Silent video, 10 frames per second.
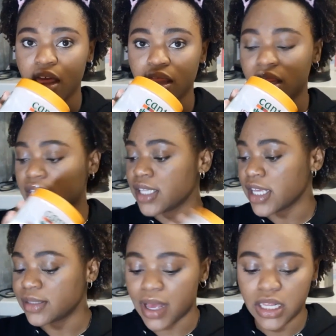this
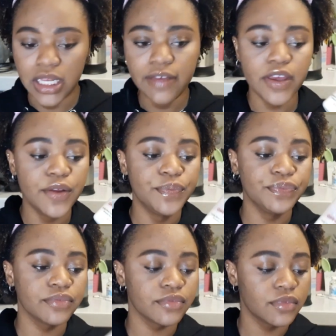as my leave-in,
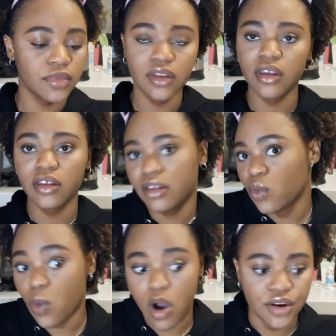
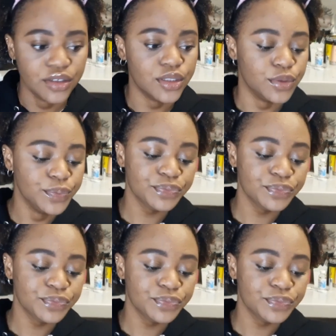water too.